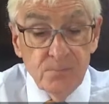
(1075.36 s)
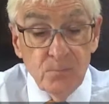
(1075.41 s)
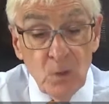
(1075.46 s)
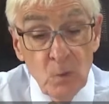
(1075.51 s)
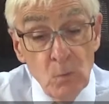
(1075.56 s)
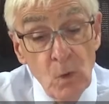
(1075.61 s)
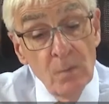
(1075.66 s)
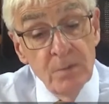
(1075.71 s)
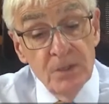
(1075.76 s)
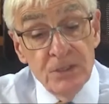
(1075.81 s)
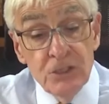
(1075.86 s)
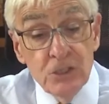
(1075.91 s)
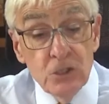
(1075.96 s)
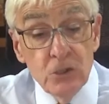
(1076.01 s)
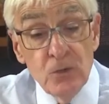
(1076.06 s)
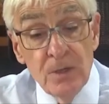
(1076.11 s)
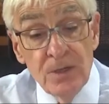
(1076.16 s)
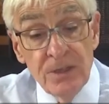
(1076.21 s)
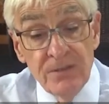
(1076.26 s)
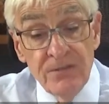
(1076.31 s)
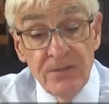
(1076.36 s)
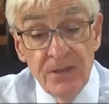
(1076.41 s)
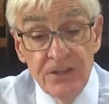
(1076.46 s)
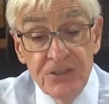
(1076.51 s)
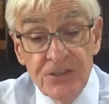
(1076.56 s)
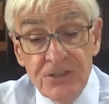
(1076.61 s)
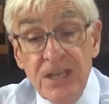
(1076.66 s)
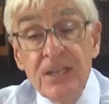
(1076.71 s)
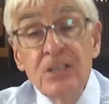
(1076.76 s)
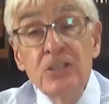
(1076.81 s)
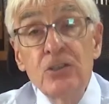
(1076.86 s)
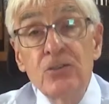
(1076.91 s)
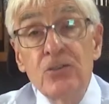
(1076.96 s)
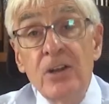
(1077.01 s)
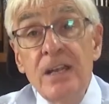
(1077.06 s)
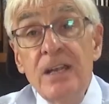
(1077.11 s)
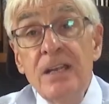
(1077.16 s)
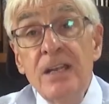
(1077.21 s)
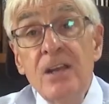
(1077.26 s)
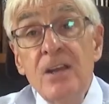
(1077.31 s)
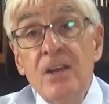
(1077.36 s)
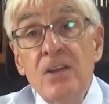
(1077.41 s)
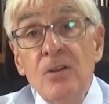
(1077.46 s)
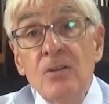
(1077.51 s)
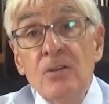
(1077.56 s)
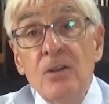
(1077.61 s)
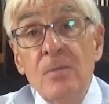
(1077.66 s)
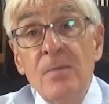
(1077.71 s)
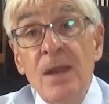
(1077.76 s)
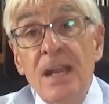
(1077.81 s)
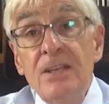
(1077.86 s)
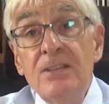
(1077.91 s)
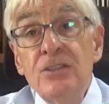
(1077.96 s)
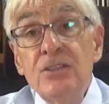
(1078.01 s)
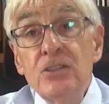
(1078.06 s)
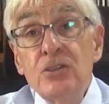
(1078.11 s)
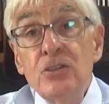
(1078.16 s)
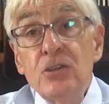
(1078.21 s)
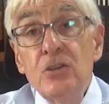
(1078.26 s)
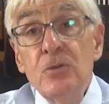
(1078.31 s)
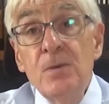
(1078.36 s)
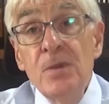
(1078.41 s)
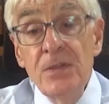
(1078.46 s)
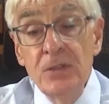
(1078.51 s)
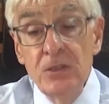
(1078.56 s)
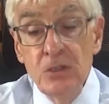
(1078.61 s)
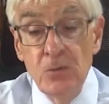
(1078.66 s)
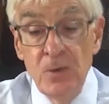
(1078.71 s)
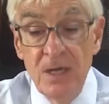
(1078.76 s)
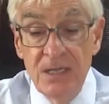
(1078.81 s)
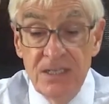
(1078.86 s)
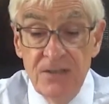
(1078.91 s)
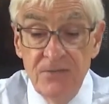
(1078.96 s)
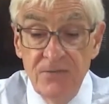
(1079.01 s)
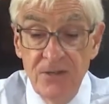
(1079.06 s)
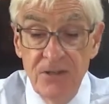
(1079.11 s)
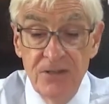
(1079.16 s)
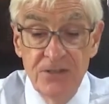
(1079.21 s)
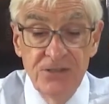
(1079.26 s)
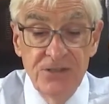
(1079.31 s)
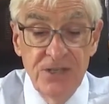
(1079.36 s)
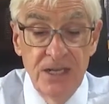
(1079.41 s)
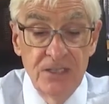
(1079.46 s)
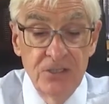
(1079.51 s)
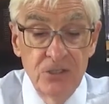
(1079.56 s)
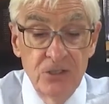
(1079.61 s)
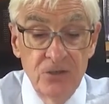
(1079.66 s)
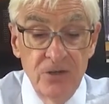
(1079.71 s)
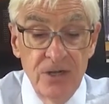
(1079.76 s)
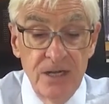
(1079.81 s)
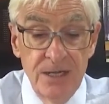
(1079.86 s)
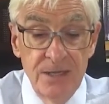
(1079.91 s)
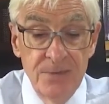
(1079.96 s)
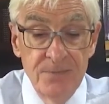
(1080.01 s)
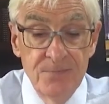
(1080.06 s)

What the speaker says: What was true in the first century remains true in the 21st century.